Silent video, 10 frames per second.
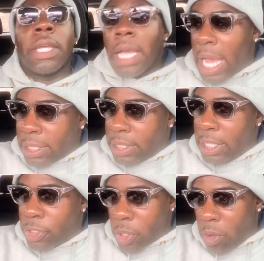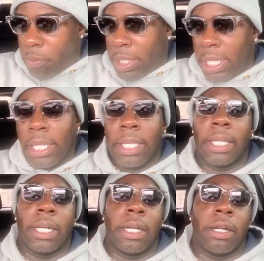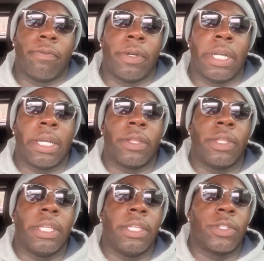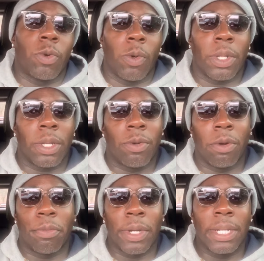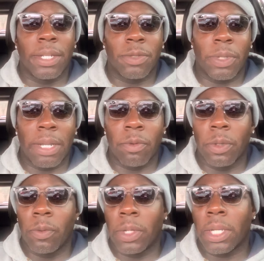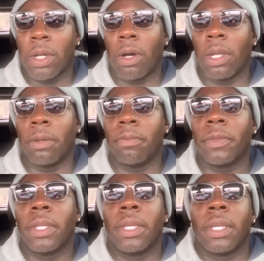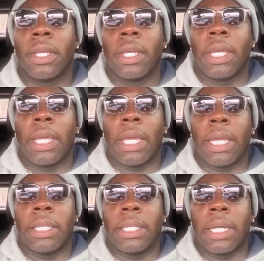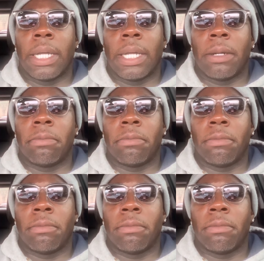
I see so many of these quote-unquote breeders, whatever we want to call them. And